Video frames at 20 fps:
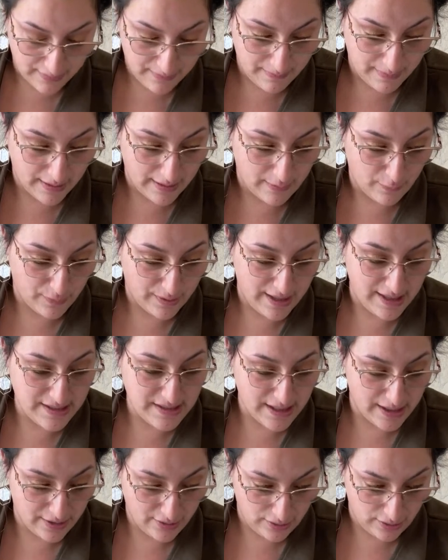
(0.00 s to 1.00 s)
but when I
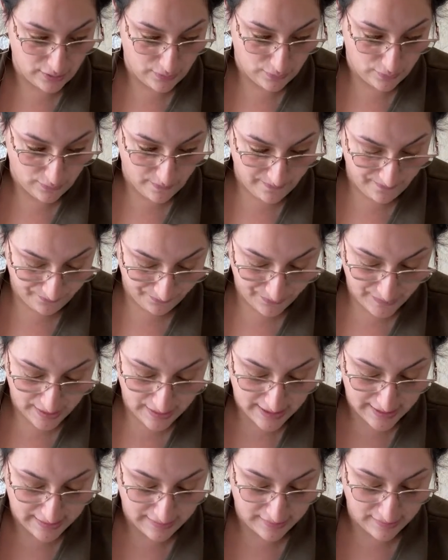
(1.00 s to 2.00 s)
tell you
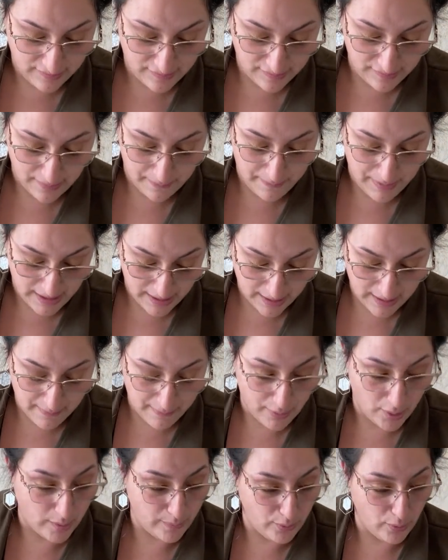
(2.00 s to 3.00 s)
that this is a pink and
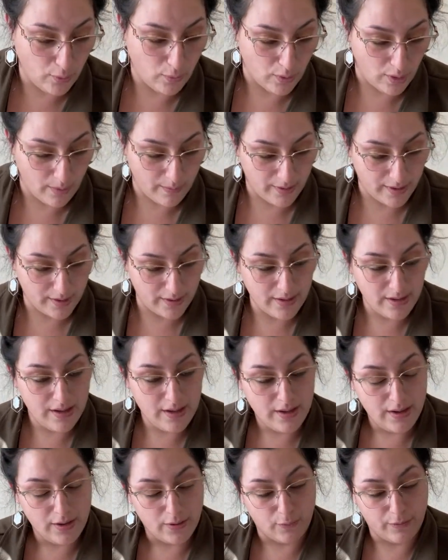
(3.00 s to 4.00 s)
purple warmer
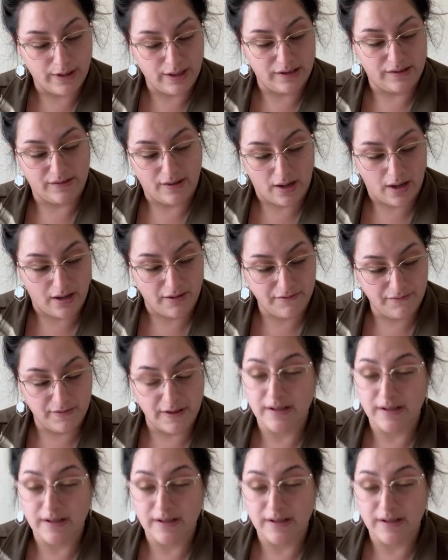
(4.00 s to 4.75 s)
when it's off,